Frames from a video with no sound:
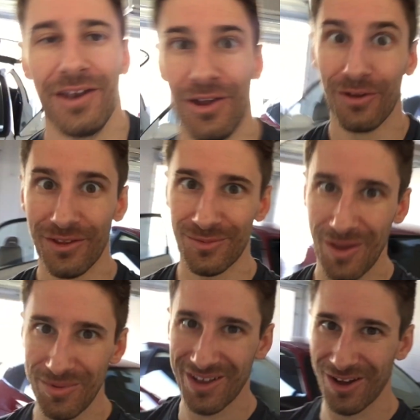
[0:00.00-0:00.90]
I know this may
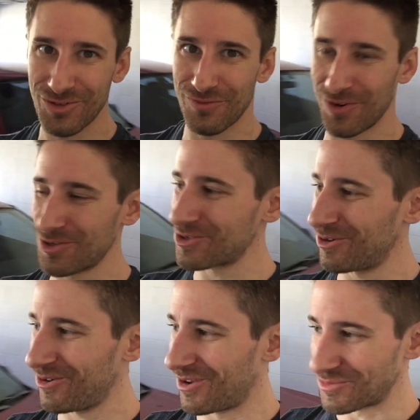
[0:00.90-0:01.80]
be
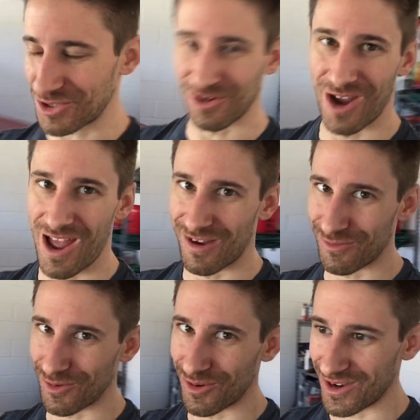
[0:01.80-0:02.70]
controversial. I'm sure
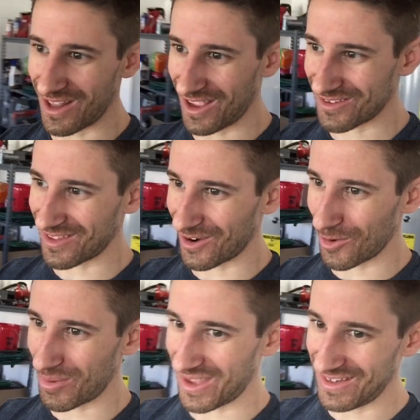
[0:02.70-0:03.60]
everyone has their
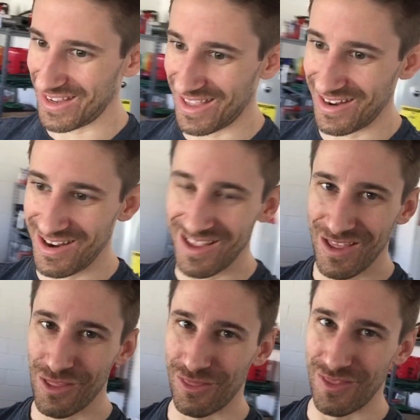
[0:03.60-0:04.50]
opinion.
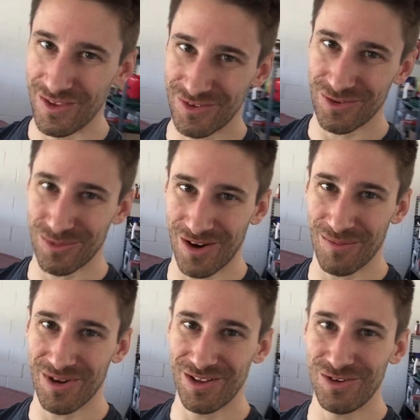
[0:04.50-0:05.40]
This is what I'm
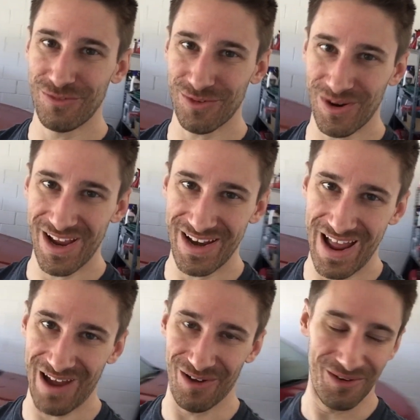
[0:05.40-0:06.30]
gonna do for right
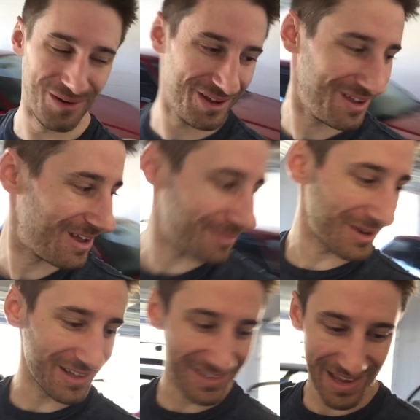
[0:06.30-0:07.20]
now. I'm
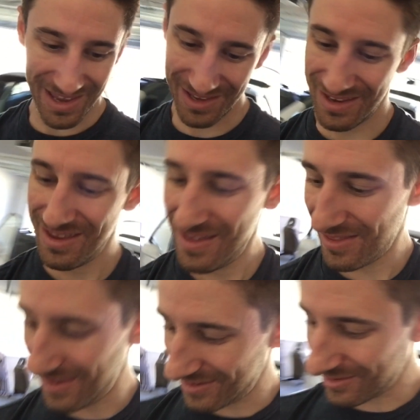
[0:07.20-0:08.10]
gonna take
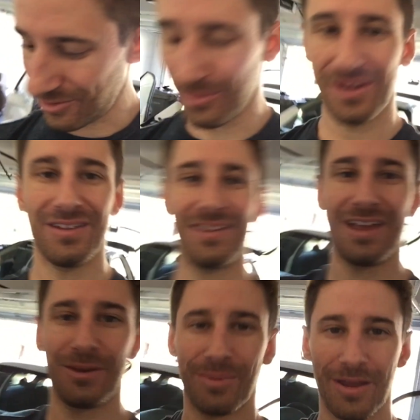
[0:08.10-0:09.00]
this little bit of
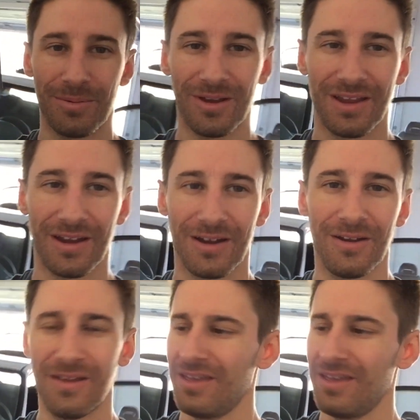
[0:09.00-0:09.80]
sandpaper here.